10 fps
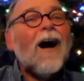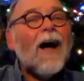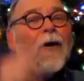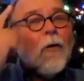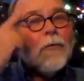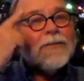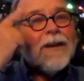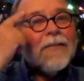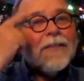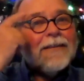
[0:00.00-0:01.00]
I always
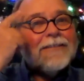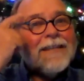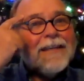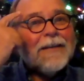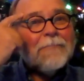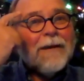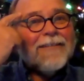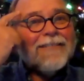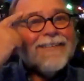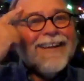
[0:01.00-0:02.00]
got things thinking
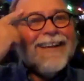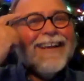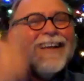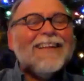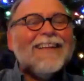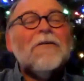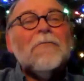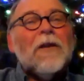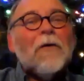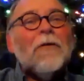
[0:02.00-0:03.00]
about
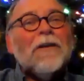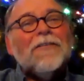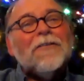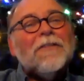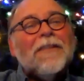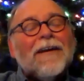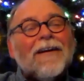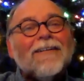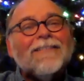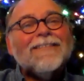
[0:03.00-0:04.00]
what I want to do in
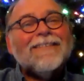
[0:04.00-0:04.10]
there.